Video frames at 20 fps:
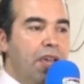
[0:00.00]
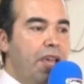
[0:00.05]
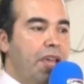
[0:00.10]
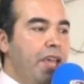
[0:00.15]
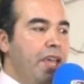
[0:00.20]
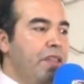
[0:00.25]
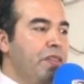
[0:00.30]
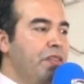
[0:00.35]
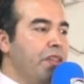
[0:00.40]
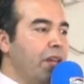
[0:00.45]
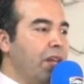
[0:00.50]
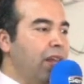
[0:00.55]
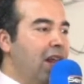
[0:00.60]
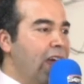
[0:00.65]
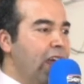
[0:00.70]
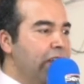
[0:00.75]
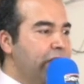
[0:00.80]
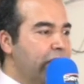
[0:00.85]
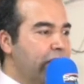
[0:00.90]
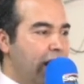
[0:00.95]
In the
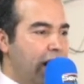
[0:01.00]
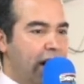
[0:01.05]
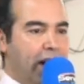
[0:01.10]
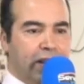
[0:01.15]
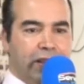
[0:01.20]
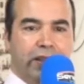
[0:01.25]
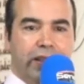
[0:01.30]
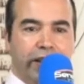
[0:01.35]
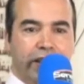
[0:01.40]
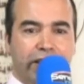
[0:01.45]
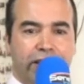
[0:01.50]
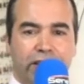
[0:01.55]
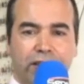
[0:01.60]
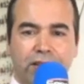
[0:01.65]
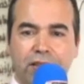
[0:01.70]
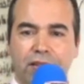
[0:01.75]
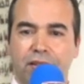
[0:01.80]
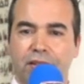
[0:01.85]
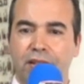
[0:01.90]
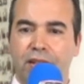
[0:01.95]
life
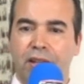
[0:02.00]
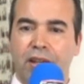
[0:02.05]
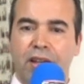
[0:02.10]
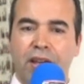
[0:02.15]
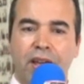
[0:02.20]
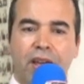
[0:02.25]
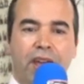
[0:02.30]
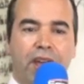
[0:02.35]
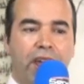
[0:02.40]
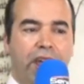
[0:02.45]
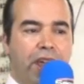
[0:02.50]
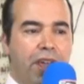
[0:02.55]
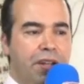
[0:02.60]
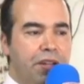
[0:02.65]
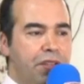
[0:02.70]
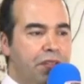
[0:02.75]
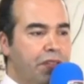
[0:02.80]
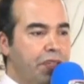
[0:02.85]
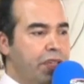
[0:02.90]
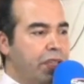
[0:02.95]
context,
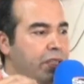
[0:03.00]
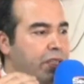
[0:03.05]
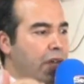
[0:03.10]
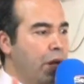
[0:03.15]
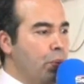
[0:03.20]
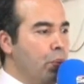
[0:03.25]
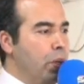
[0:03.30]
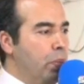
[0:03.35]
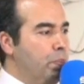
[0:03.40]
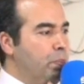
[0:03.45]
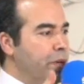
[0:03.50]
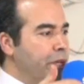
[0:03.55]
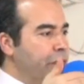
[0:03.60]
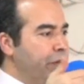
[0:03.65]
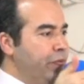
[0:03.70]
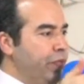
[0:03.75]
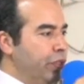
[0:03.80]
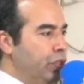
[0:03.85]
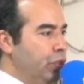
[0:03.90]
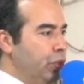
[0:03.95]
anything that will
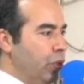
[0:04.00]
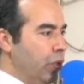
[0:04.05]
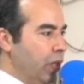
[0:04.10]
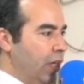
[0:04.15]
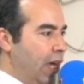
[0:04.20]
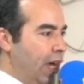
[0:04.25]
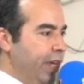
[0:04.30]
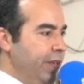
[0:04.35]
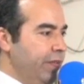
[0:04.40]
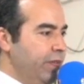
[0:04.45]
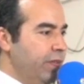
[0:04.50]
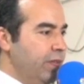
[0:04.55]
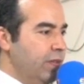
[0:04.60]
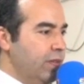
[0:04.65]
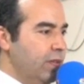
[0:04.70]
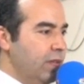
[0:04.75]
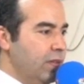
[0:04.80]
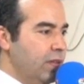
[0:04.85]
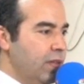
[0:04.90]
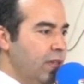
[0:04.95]
benefit your life
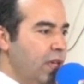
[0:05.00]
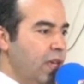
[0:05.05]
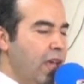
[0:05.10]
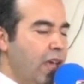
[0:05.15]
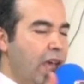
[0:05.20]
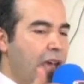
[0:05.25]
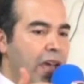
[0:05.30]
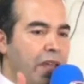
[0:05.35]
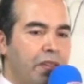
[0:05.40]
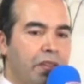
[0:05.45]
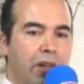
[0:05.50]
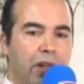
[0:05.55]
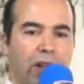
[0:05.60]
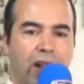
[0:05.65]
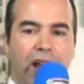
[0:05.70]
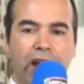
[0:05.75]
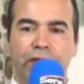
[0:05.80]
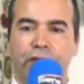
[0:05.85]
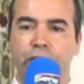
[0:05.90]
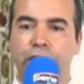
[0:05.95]
and the
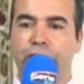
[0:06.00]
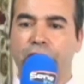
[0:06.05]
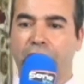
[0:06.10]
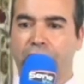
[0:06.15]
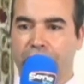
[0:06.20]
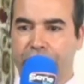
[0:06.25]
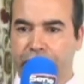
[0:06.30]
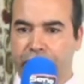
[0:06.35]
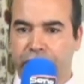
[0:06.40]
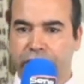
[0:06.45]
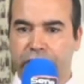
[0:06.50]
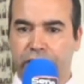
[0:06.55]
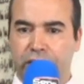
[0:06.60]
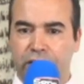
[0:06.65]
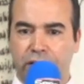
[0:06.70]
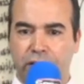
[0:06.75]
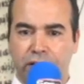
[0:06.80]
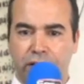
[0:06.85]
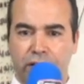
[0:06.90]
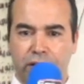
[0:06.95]
life of
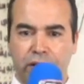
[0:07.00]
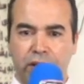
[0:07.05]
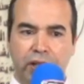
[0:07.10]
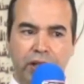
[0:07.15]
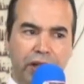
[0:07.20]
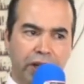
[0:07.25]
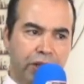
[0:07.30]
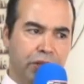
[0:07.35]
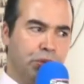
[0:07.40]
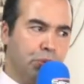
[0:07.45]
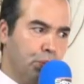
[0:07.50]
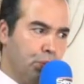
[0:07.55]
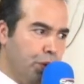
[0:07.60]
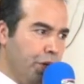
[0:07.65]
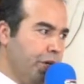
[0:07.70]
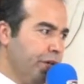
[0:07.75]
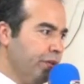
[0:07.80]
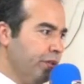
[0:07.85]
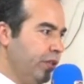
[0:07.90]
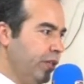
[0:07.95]
others is
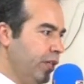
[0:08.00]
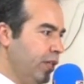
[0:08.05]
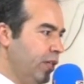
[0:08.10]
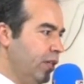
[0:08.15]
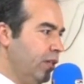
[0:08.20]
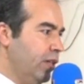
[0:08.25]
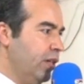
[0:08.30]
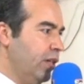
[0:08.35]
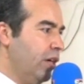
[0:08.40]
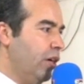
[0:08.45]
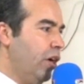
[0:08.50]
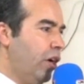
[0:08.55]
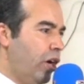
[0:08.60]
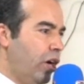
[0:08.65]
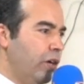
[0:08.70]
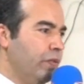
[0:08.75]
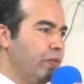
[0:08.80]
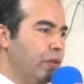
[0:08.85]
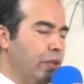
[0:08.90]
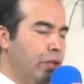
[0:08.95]
worthy
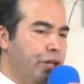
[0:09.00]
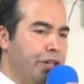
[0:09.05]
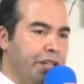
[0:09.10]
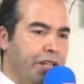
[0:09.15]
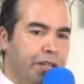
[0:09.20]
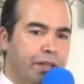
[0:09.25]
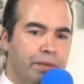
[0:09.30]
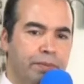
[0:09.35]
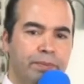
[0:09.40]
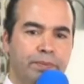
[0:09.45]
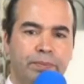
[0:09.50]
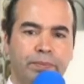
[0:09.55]
of learning.